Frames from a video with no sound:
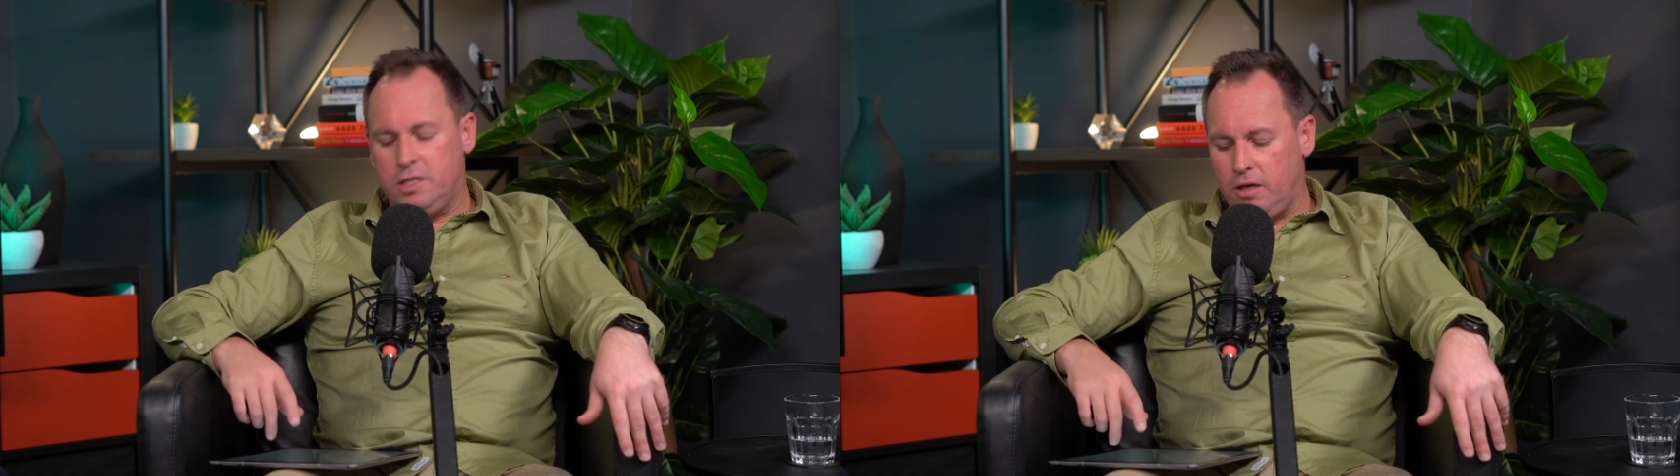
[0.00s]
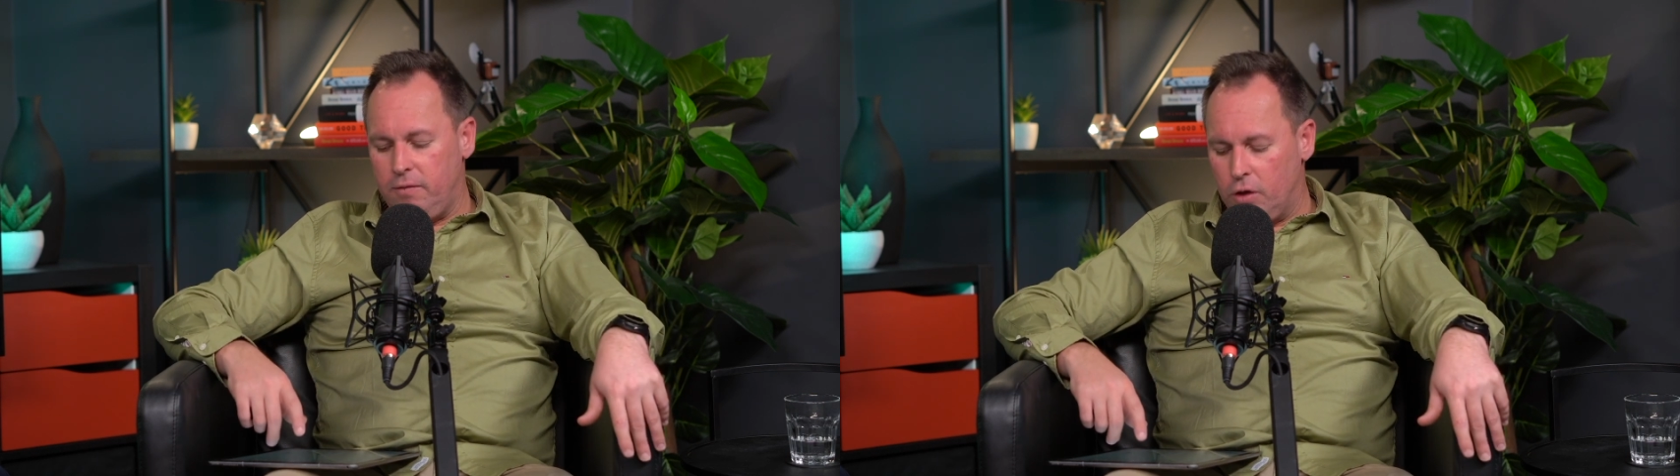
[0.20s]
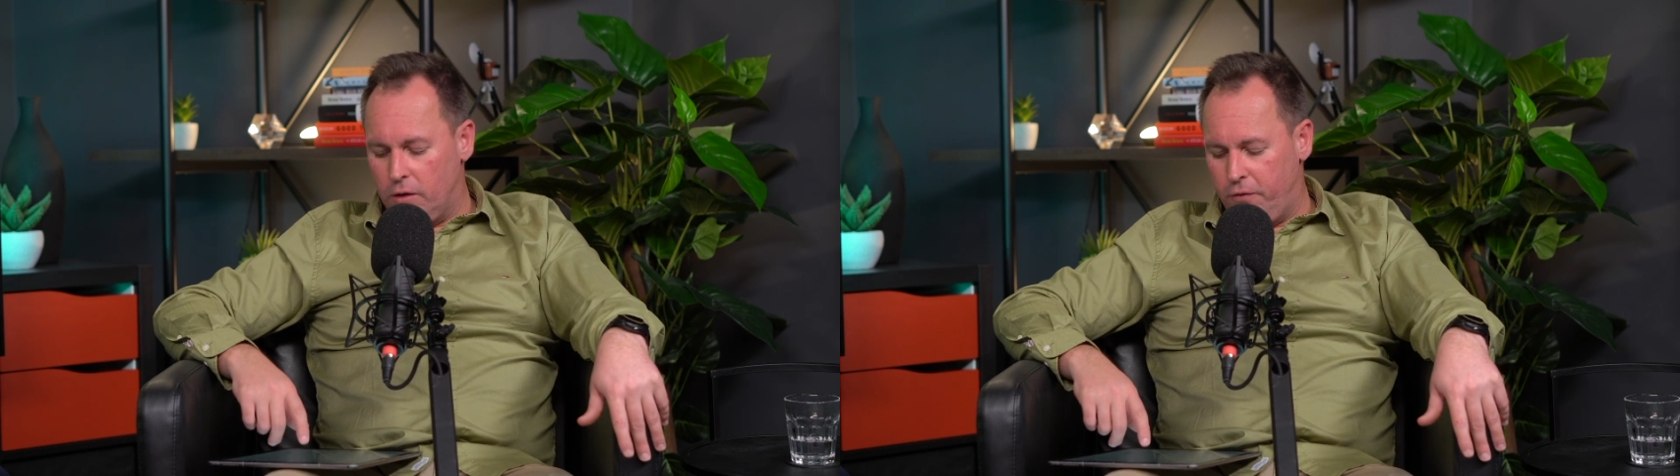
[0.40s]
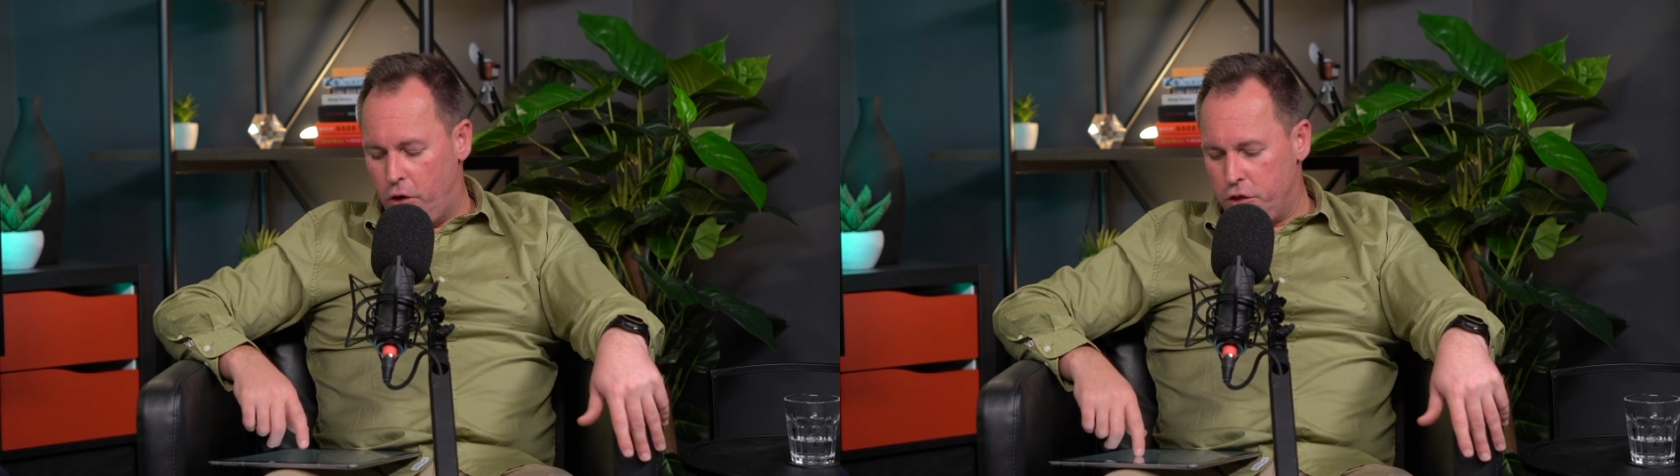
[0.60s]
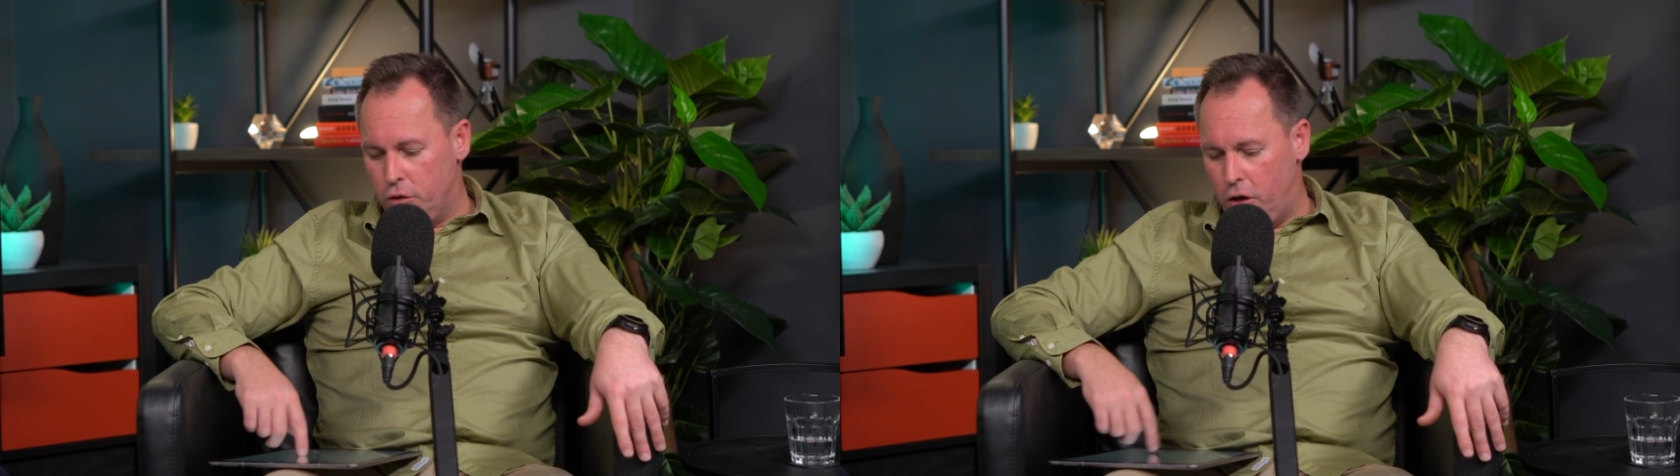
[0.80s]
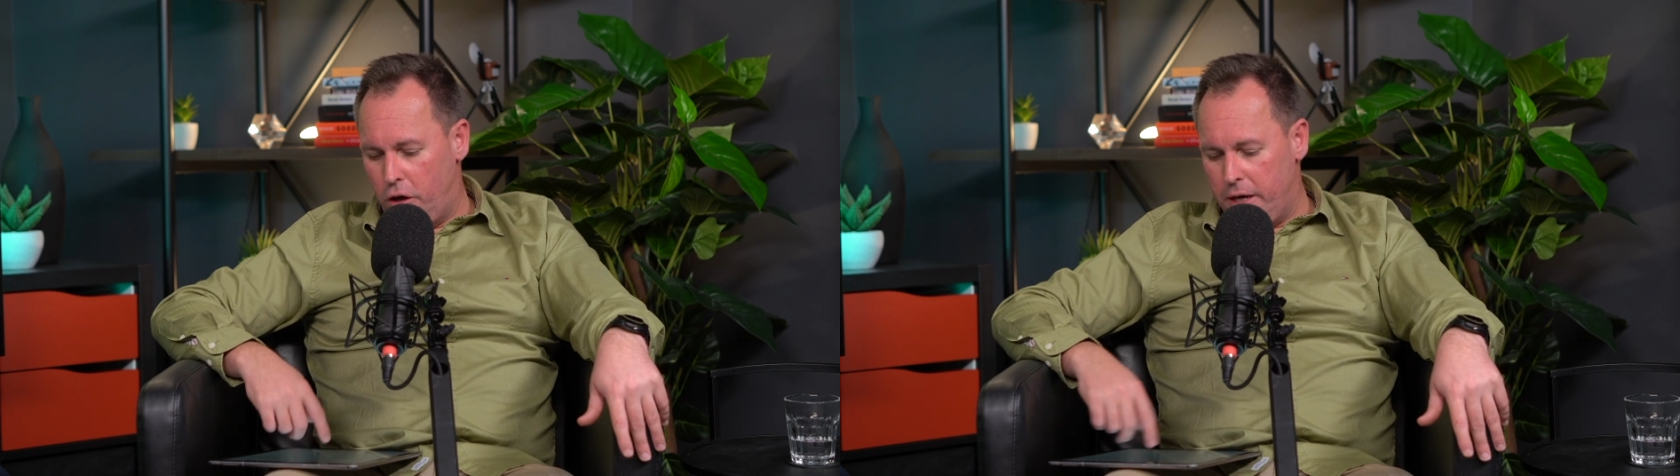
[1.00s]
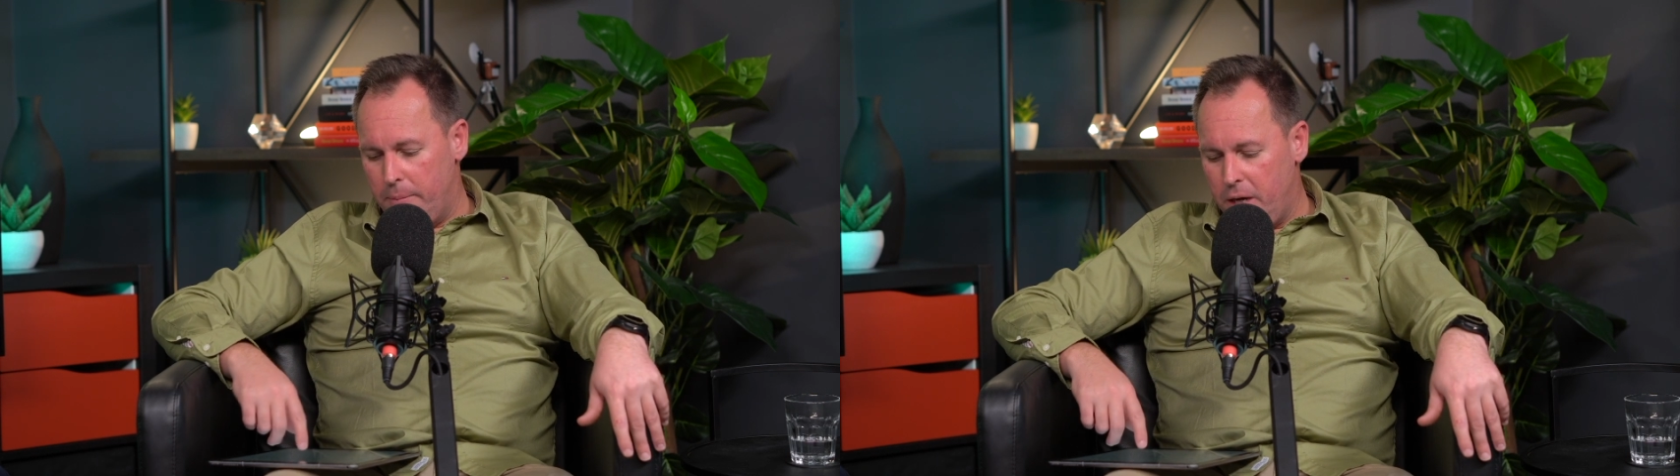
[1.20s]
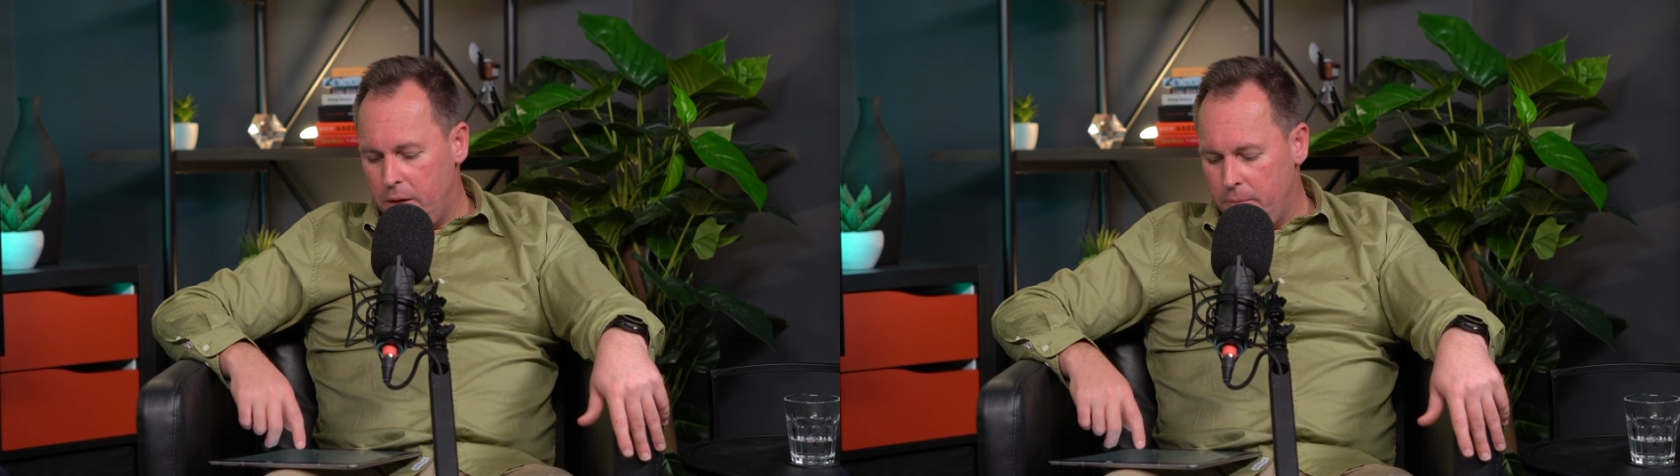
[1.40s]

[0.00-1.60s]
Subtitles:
So you've got to find your lot number